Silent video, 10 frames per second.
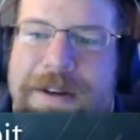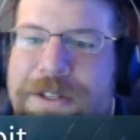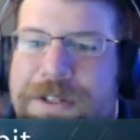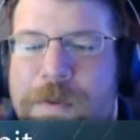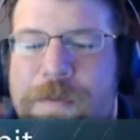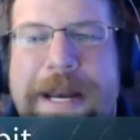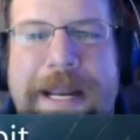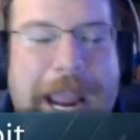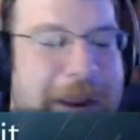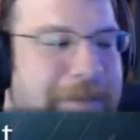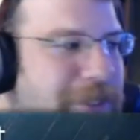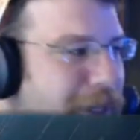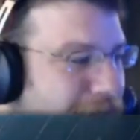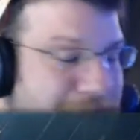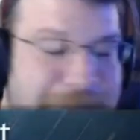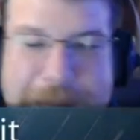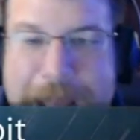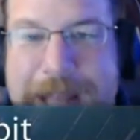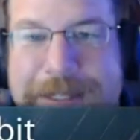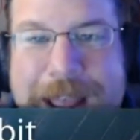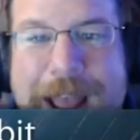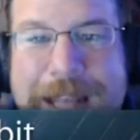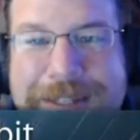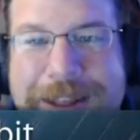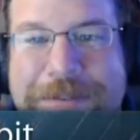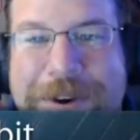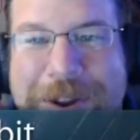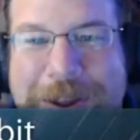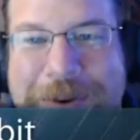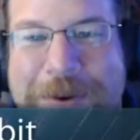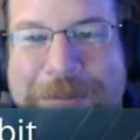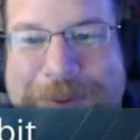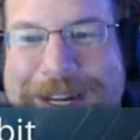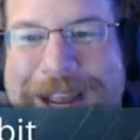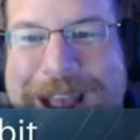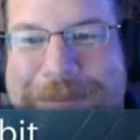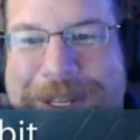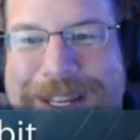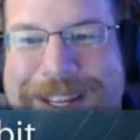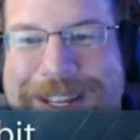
there's so many games. Guys, I still have an unopened copy.